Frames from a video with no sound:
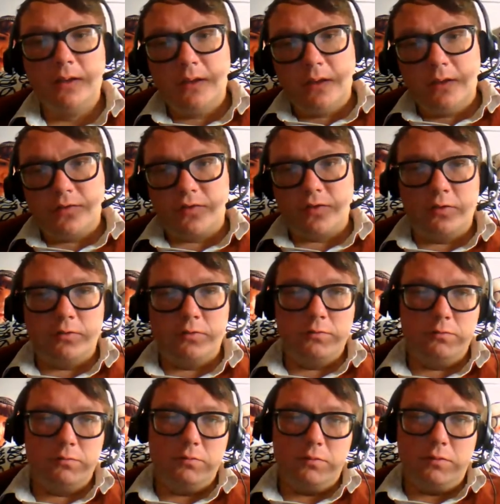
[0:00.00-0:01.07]

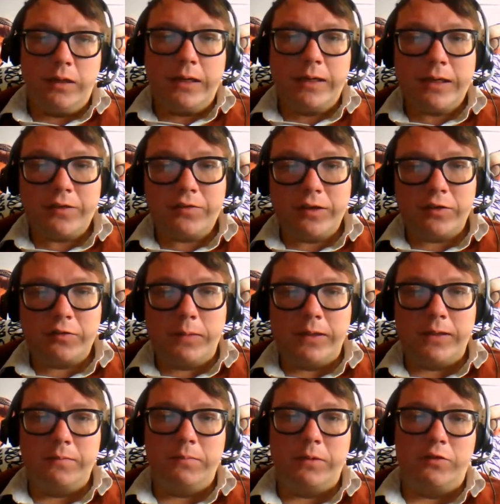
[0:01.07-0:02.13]
So I guess that's
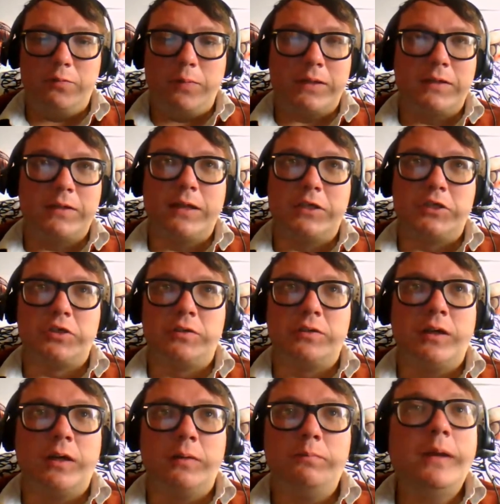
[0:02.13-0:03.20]
my, my speculation.
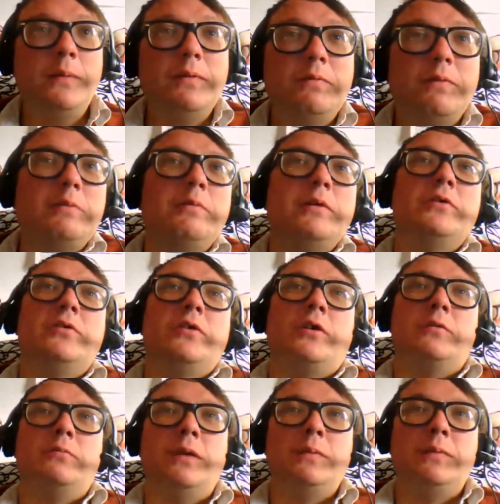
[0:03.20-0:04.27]
Uh, maybe we will
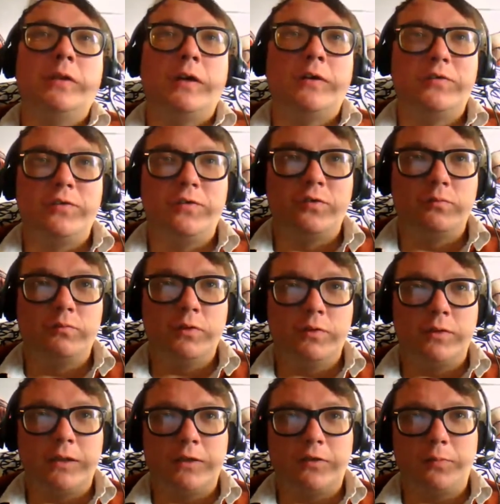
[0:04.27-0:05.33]
know. Maybe Gnosticism will
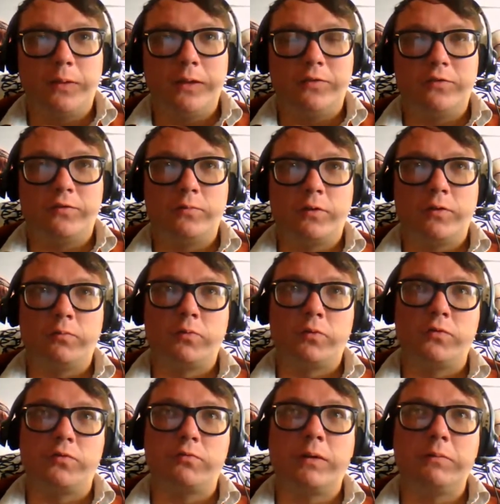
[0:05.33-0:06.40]
take its place as one of the
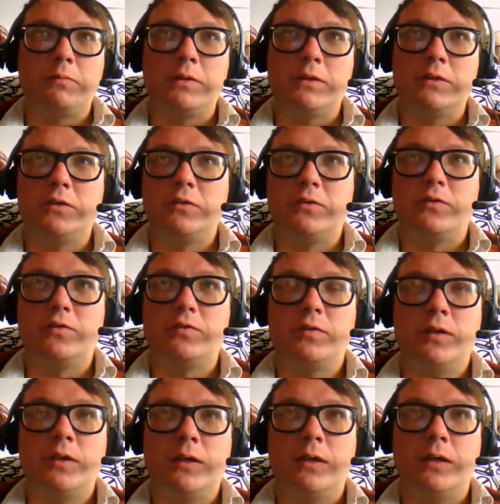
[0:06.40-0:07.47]
world's great religions
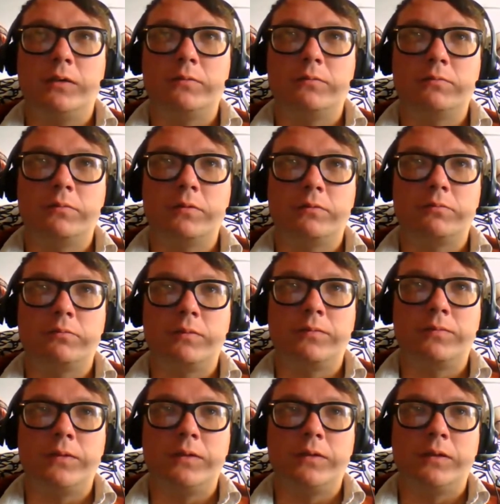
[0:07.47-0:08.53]
uh,
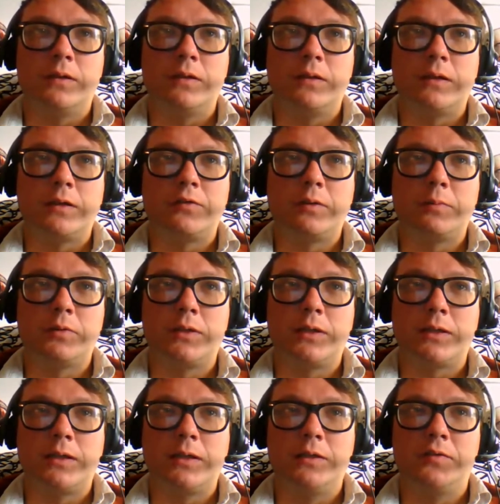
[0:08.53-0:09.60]
within the, the, next couple
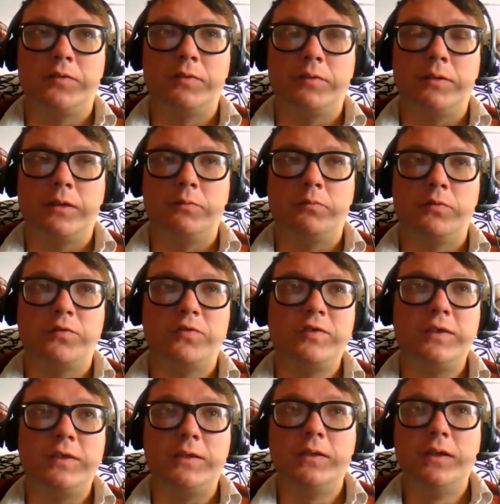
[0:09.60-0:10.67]
decades, and, and we'll
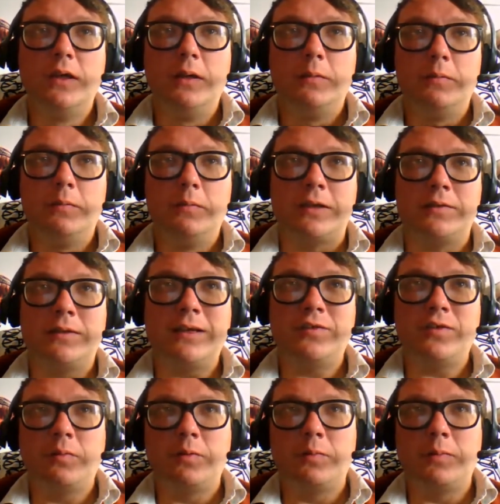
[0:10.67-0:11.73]
see. But that, that's
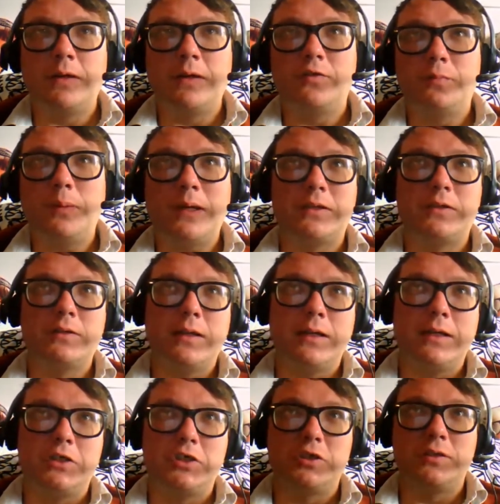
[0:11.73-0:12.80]
some of my
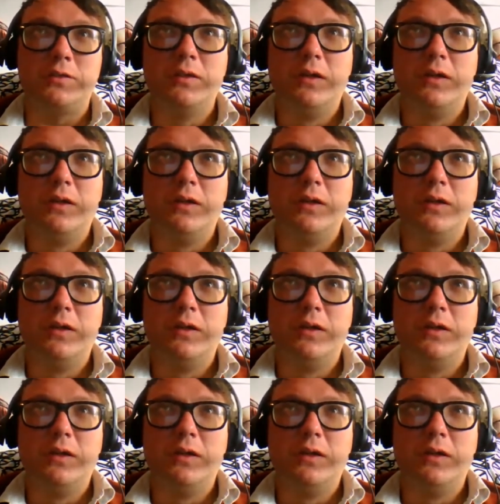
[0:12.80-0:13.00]
speculation.